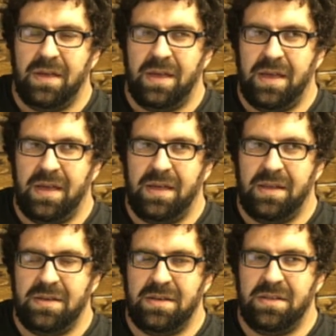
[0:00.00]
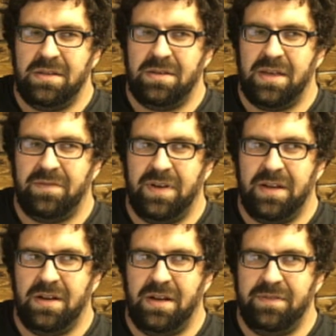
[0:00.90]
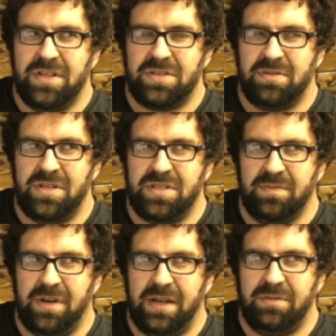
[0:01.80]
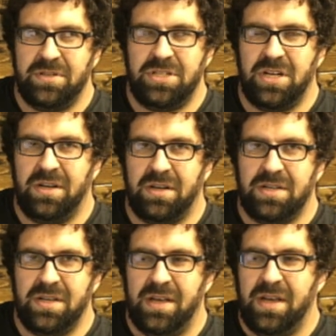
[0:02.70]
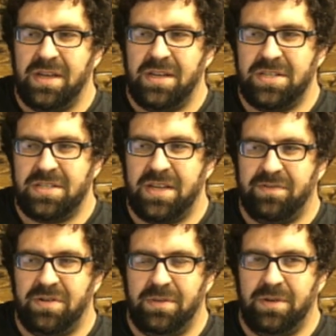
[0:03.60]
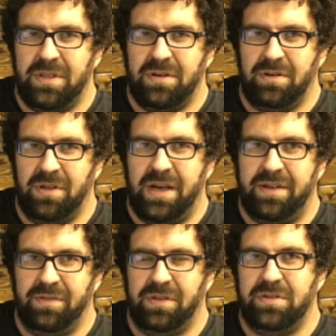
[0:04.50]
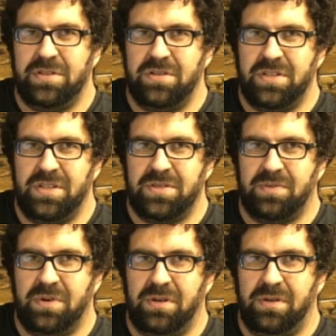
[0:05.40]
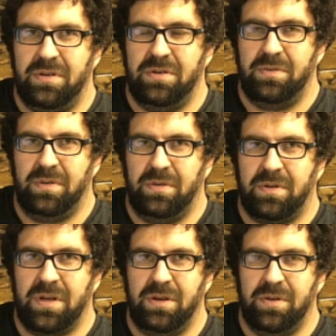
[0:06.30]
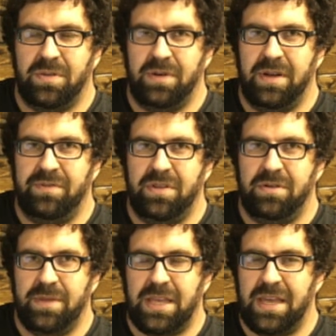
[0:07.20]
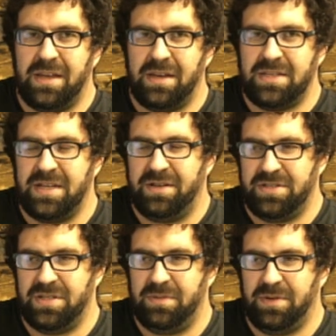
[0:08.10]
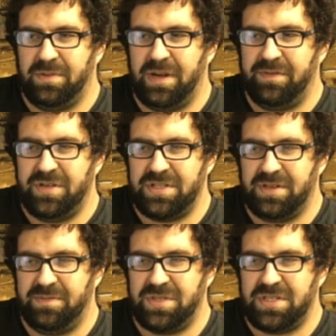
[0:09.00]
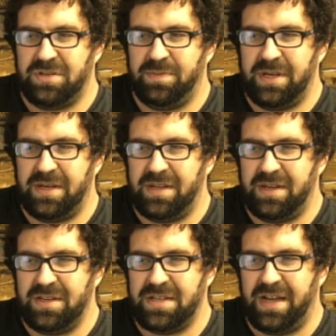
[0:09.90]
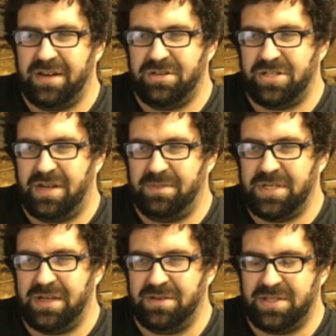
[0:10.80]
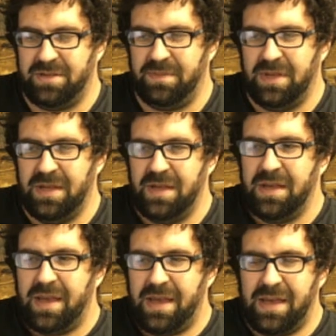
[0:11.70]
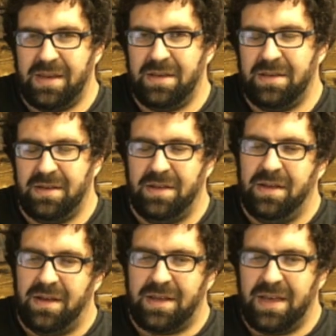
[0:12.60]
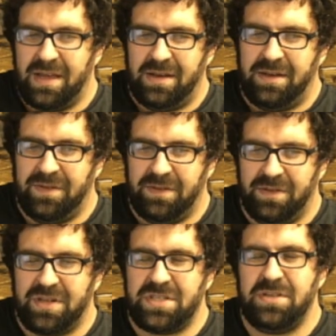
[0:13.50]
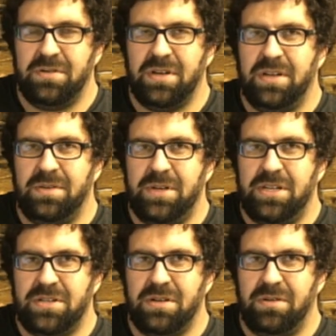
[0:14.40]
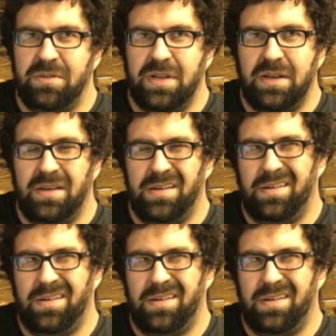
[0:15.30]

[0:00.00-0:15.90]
and you can't find an obvious reason why it was junked, you just have to remember that there are a lot of losers in this world who will go with whatever their mechanic tells them or whatever some stupid idiot at a tire shop tells them. And again, if it looks too good to be true, then